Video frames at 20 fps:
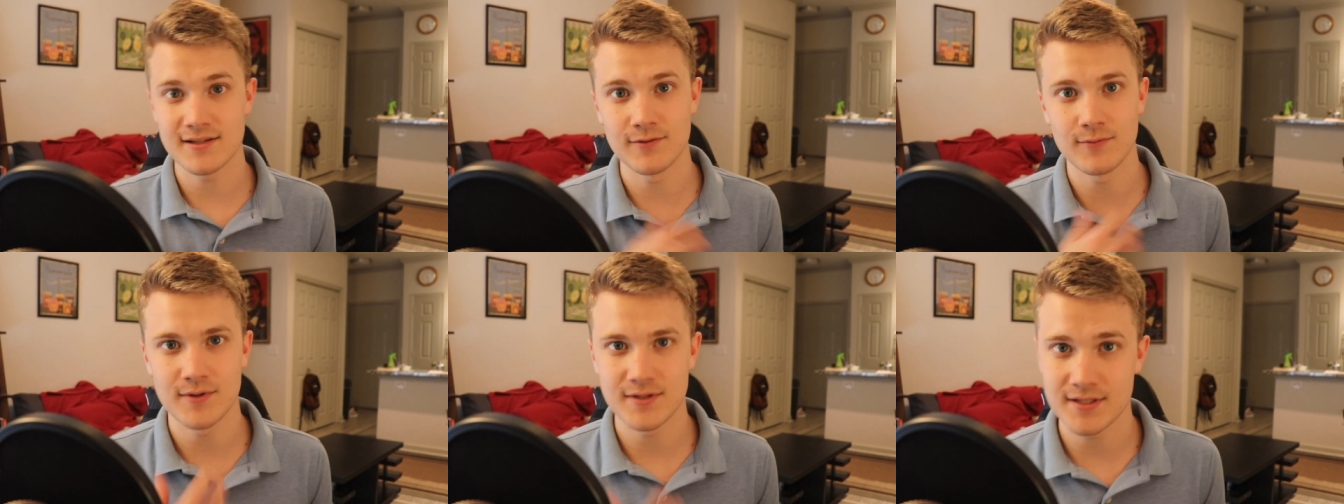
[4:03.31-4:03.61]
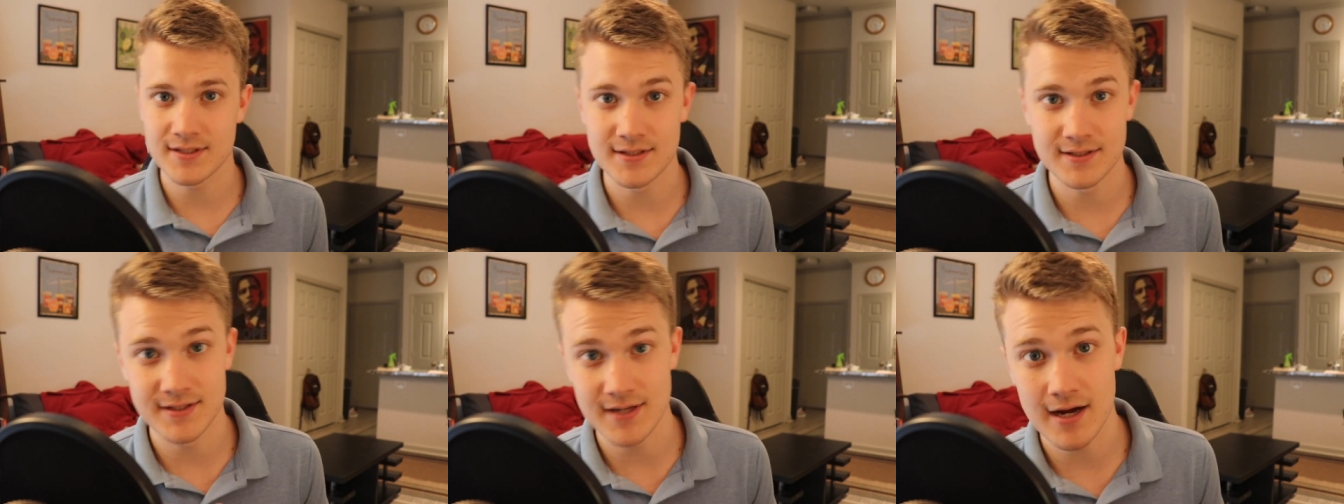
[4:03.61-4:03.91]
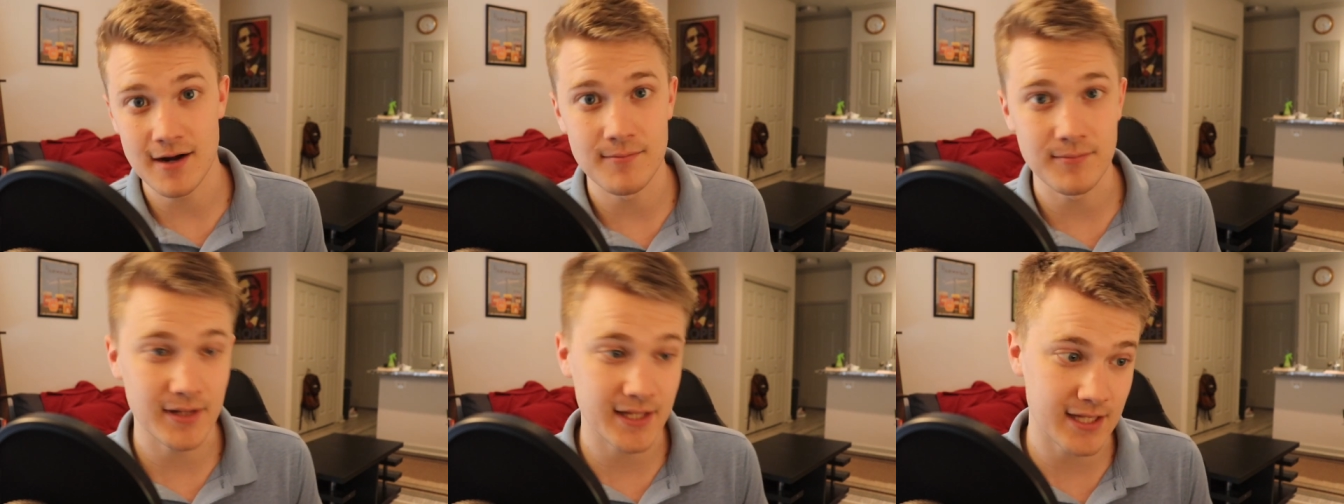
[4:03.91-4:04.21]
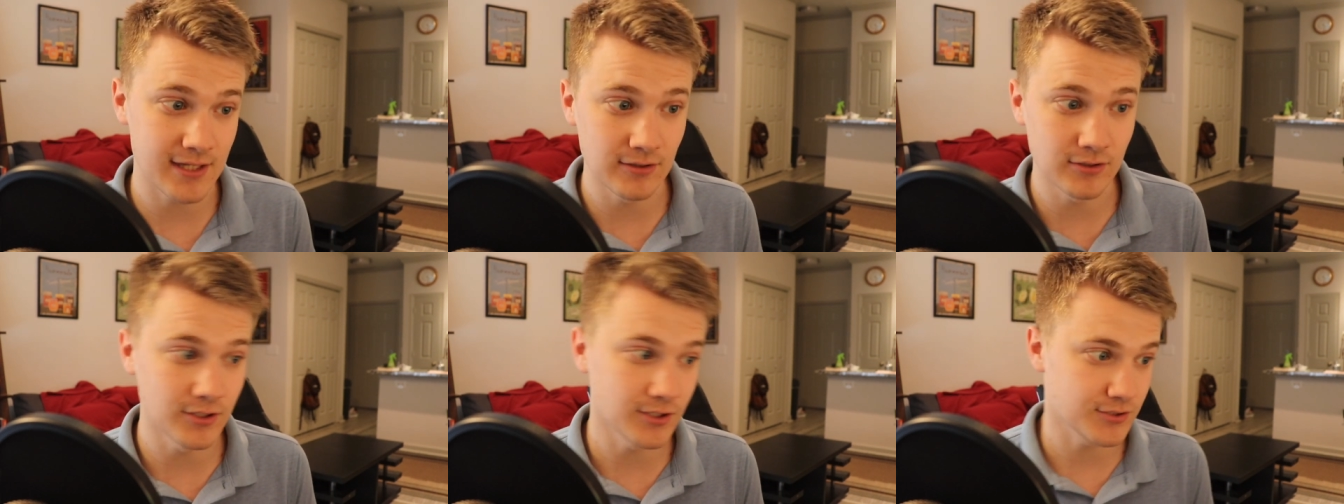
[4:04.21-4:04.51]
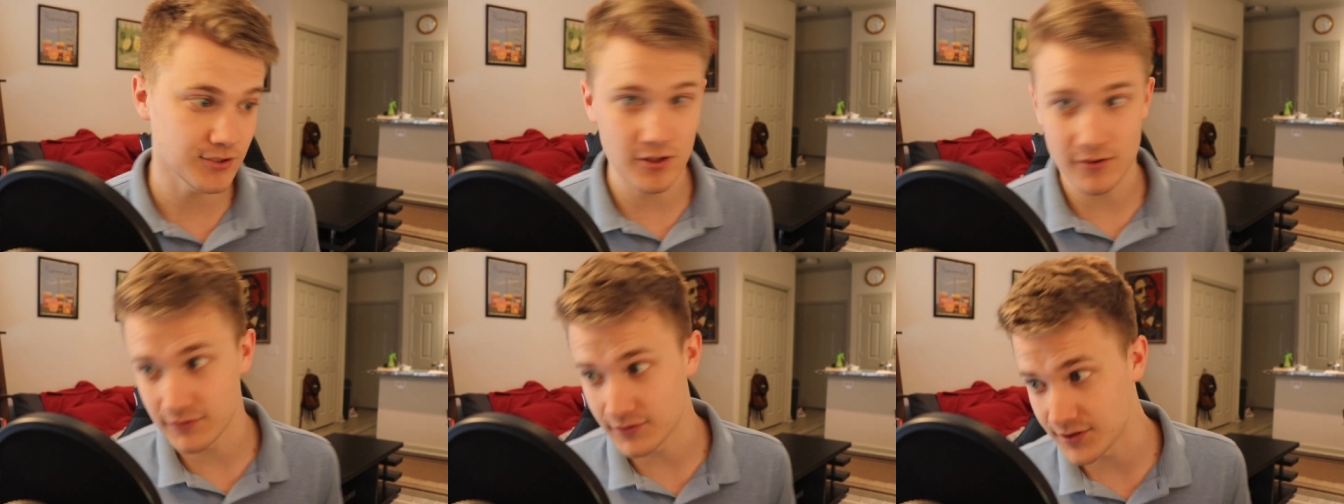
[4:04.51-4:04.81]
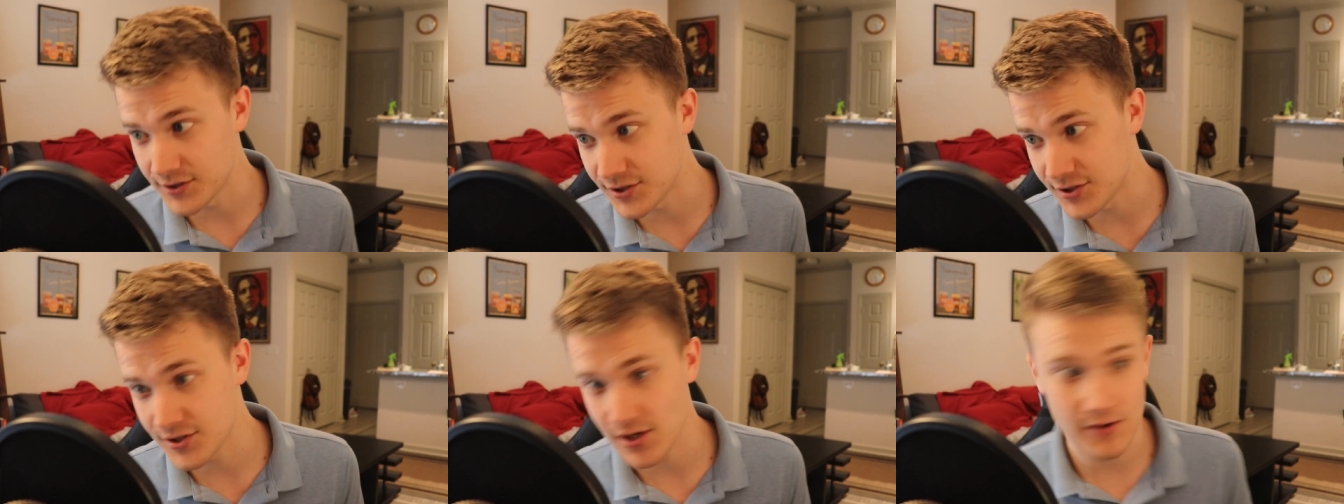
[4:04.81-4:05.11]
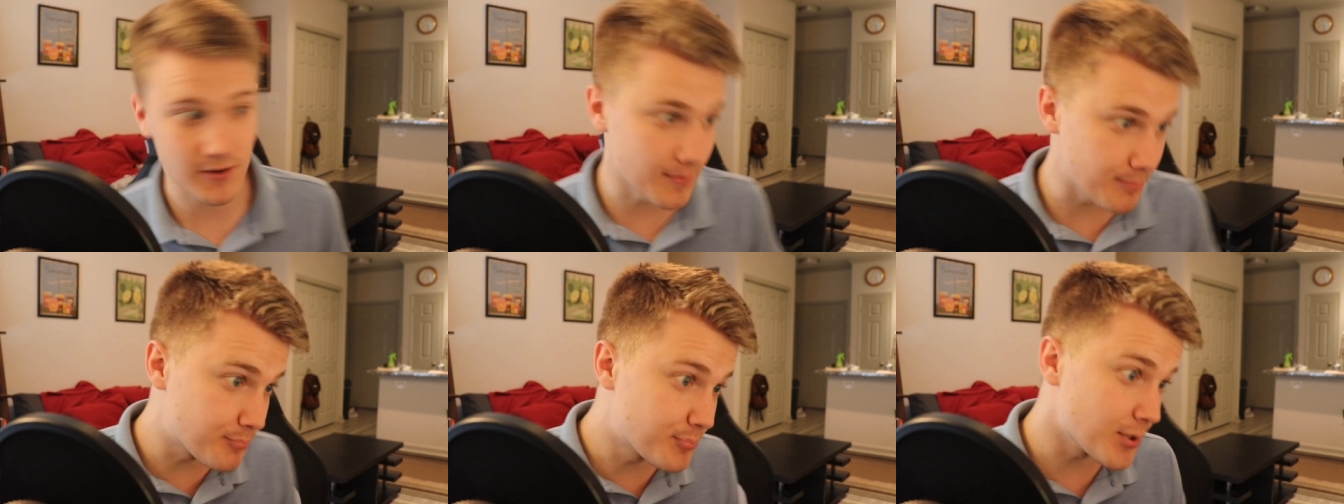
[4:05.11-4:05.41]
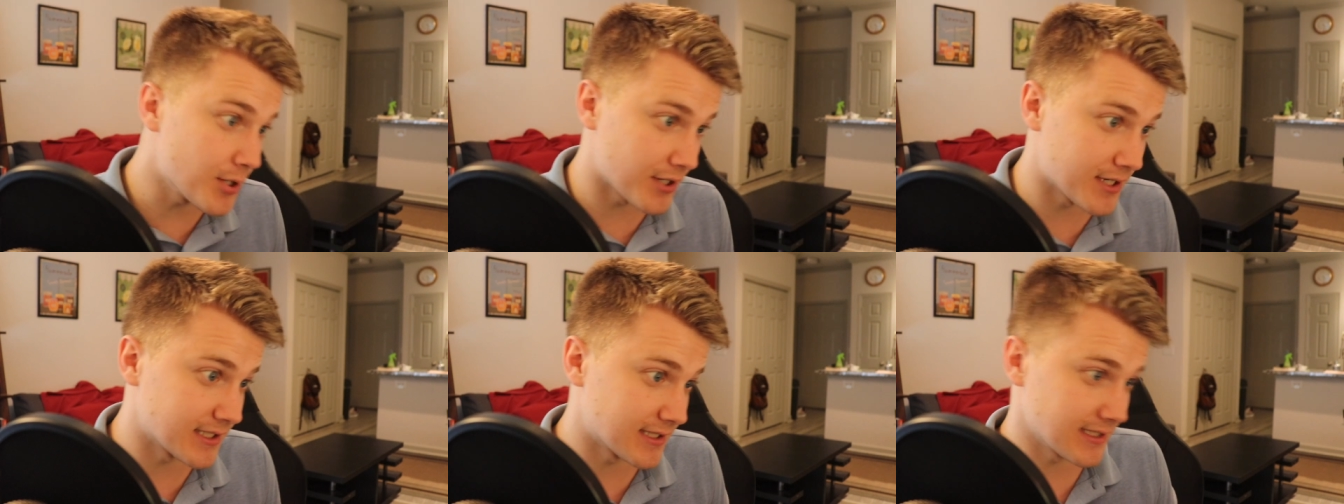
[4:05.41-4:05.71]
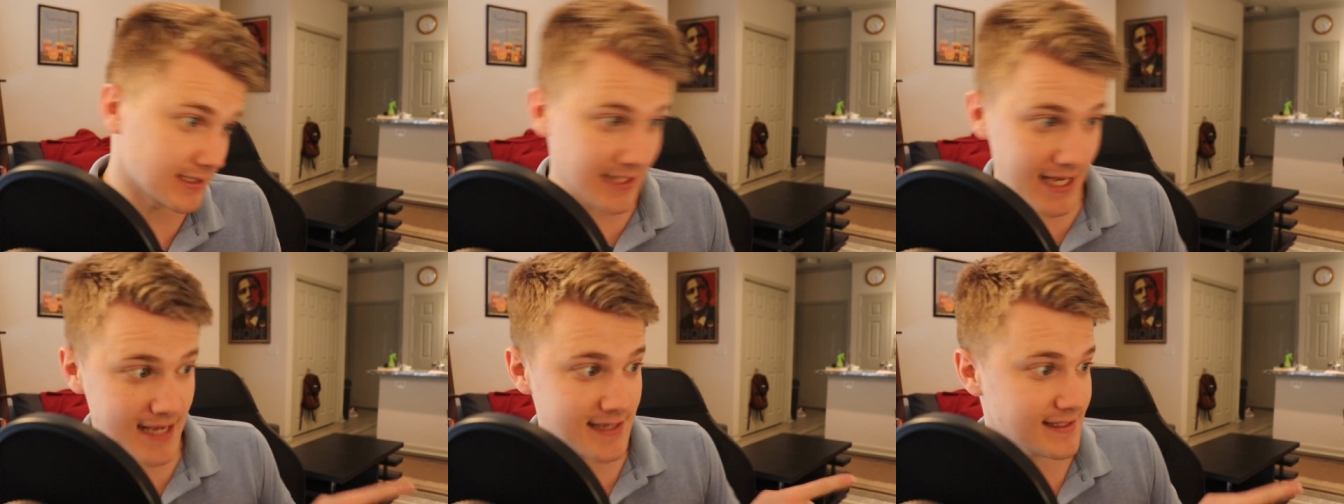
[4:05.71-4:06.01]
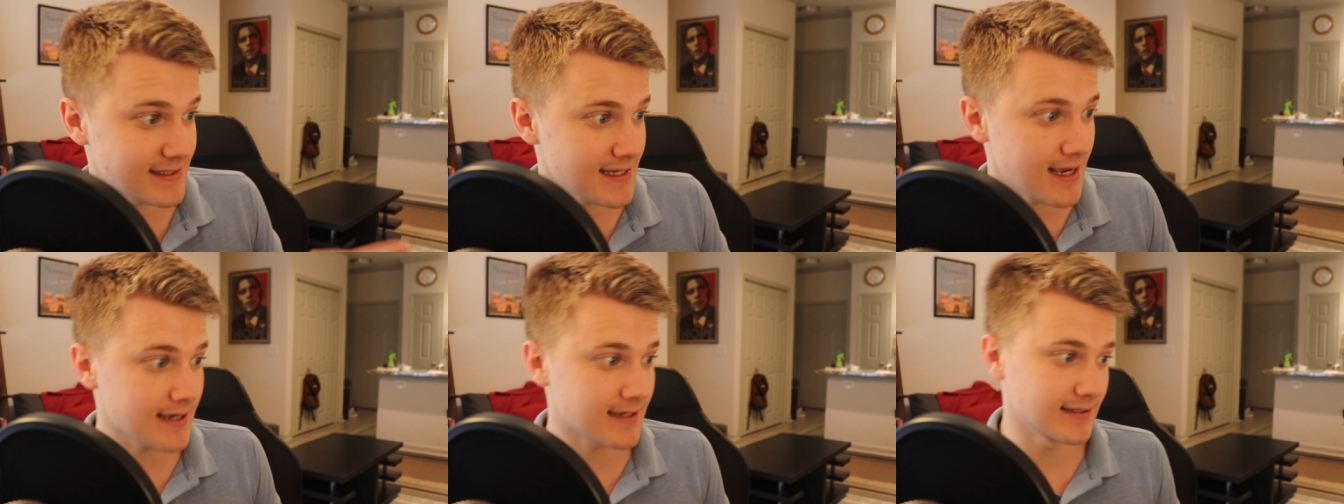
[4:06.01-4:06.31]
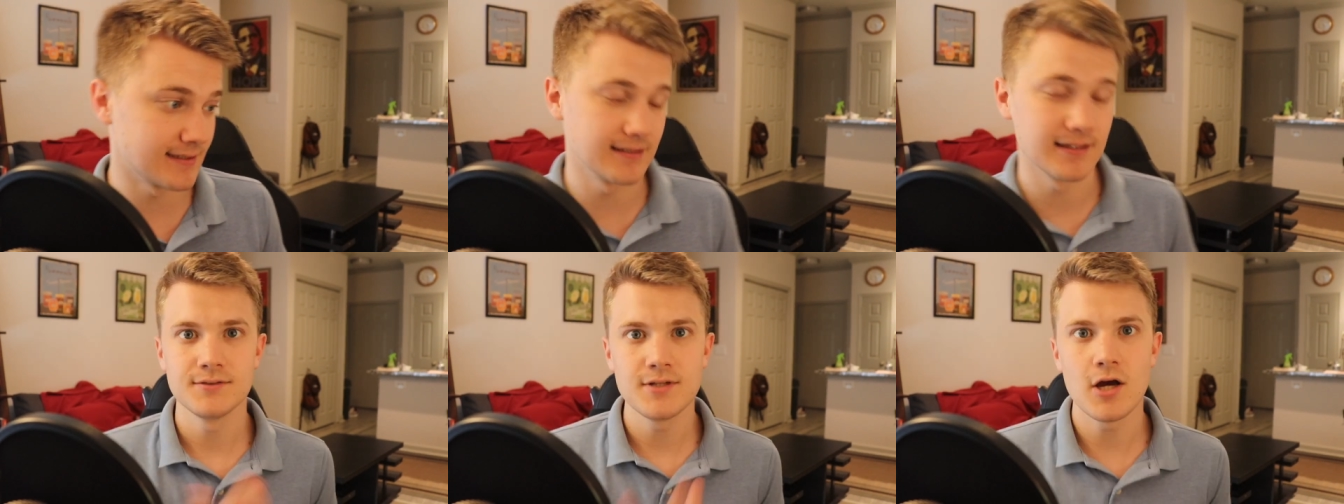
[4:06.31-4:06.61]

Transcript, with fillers: and it wasn't dumb like you looked over and saw a book at the last second.